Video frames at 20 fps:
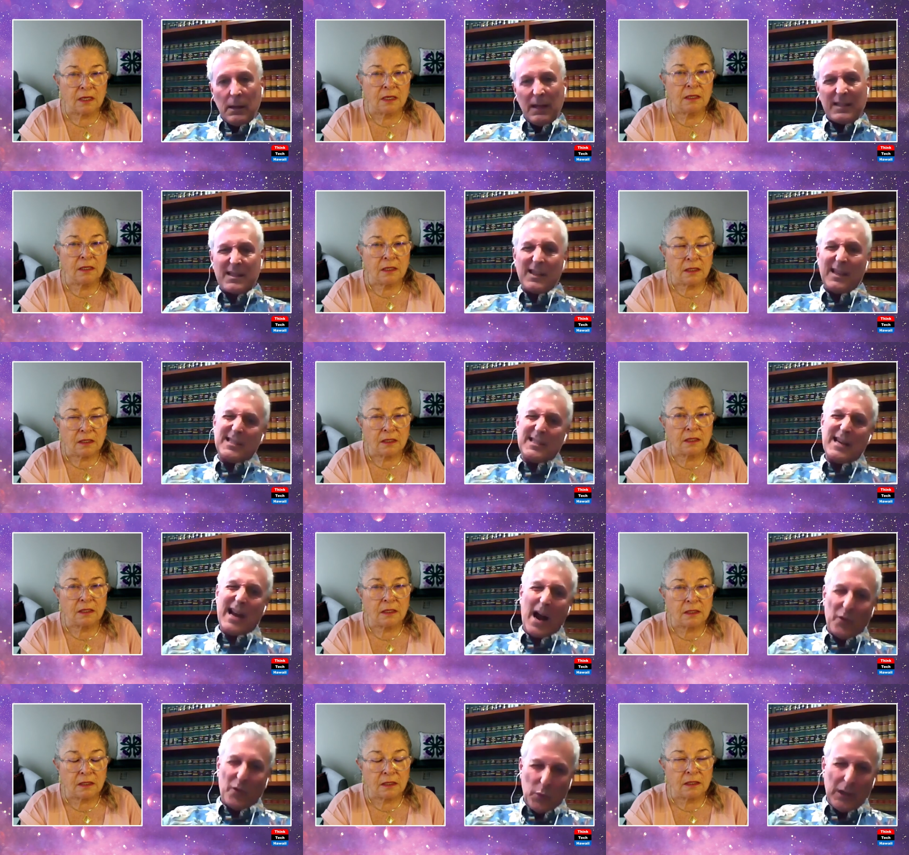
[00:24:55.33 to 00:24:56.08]
Speaker 1: It's it's
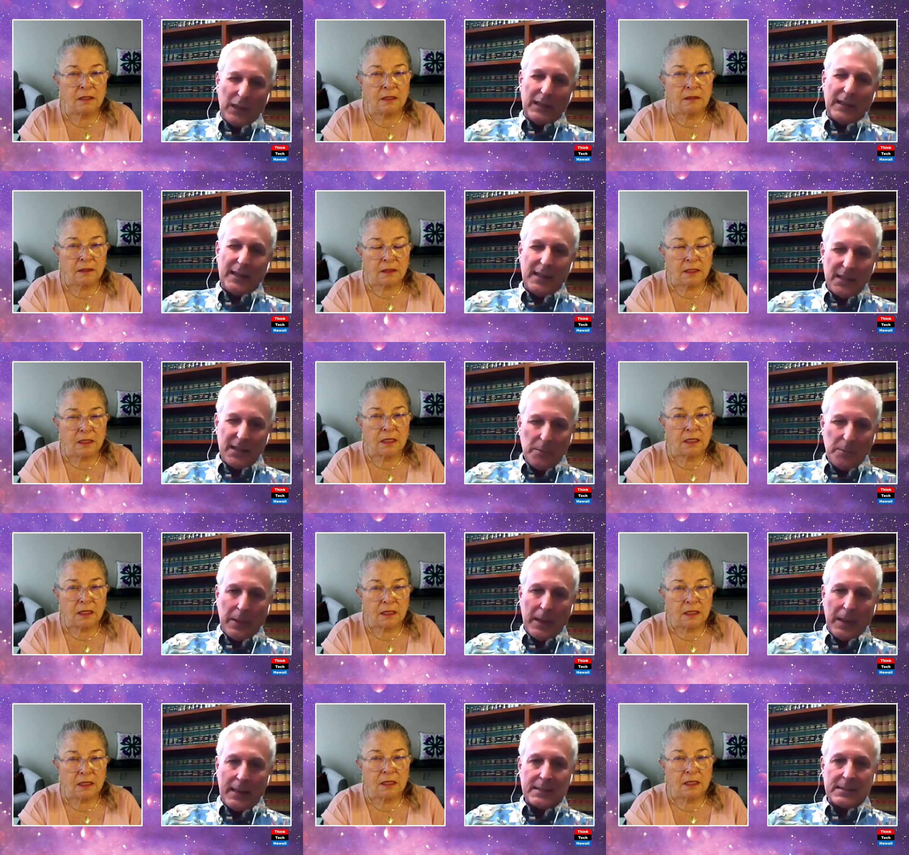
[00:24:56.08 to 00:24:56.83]
not uh-huh. really a
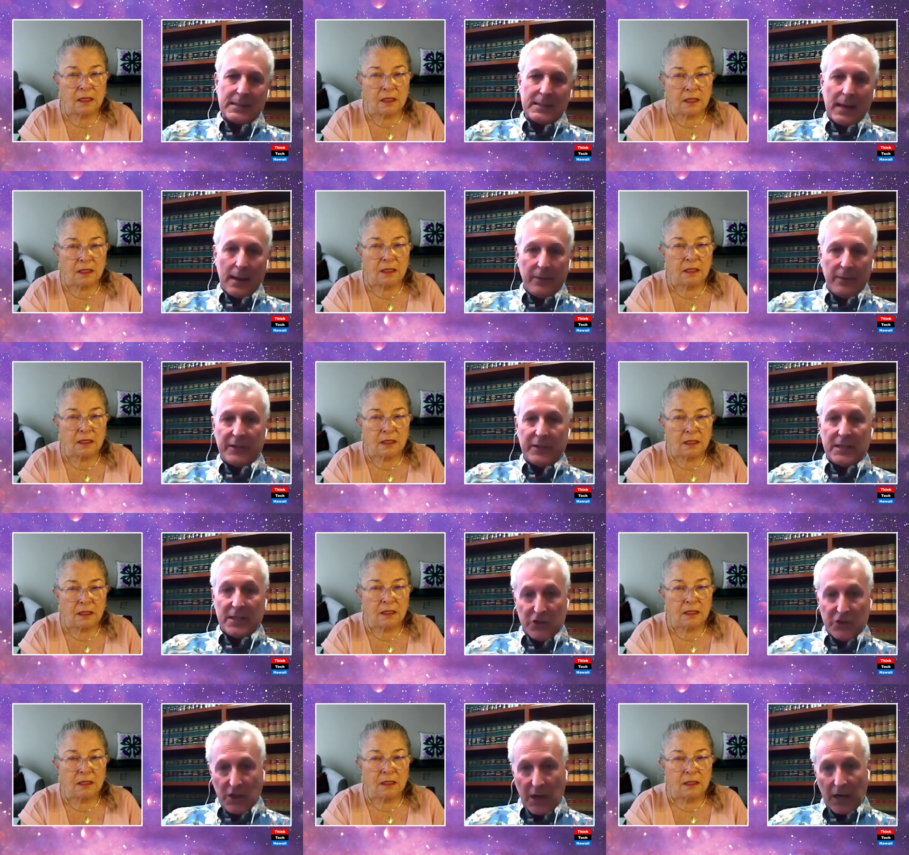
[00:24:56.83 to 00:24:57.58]
debate. It's kind of a
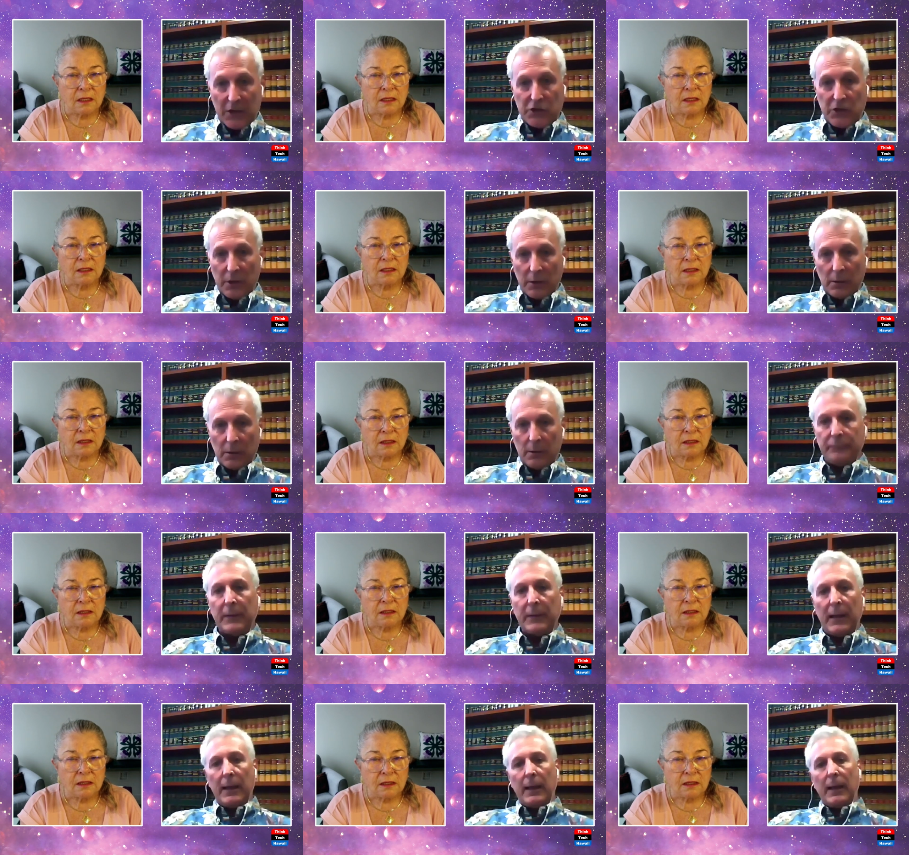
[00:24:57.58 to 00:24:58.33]
discussion.
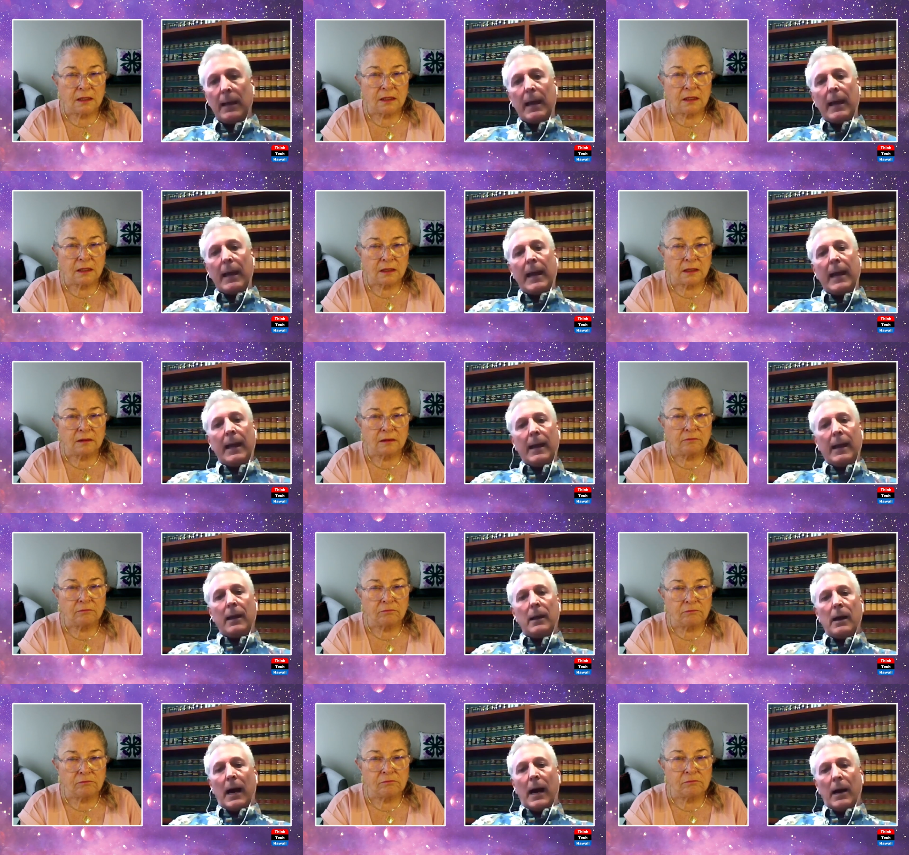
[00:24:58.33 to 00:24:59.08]

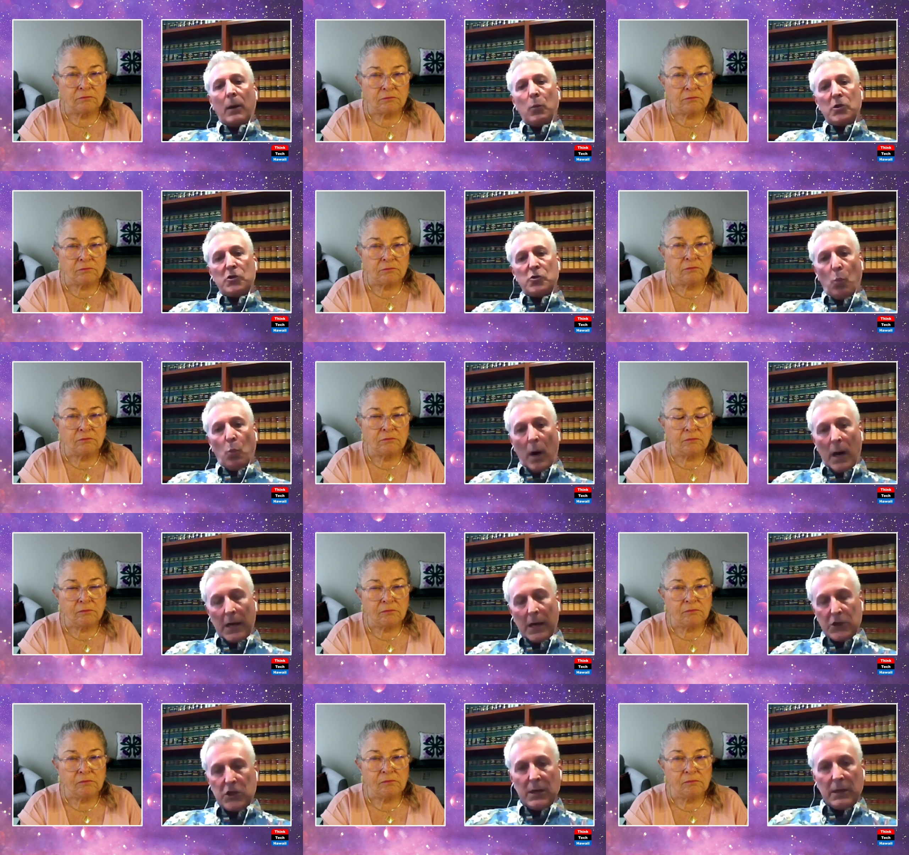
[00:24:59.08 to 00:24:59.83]
And I was
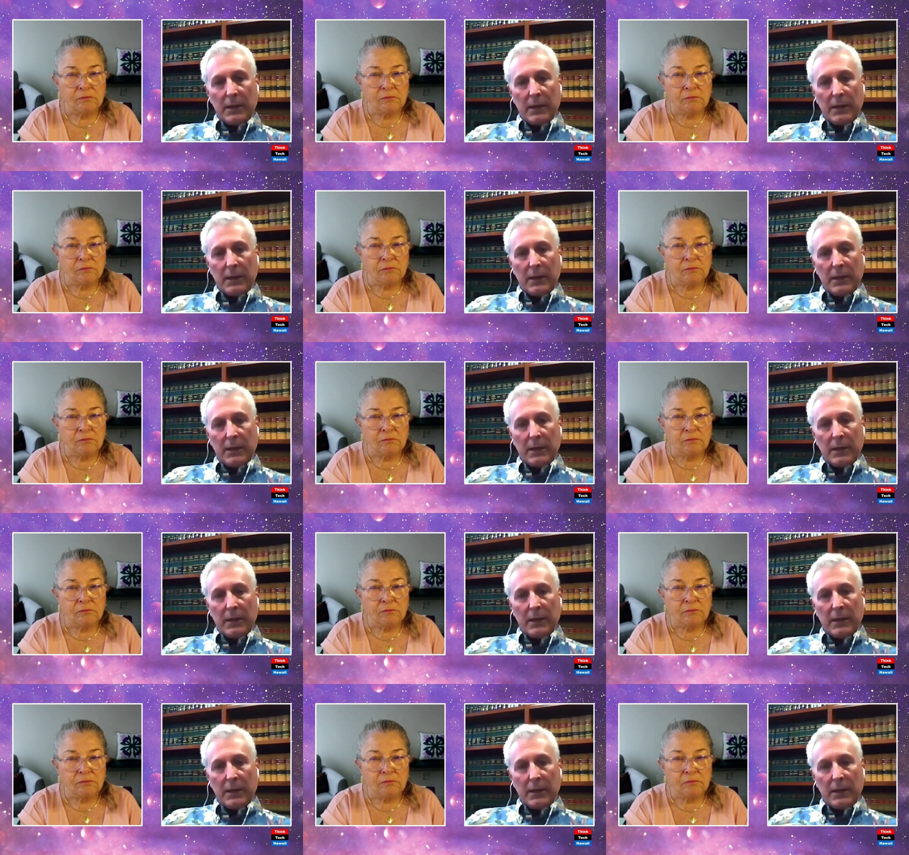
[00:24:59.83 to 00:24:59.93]
watching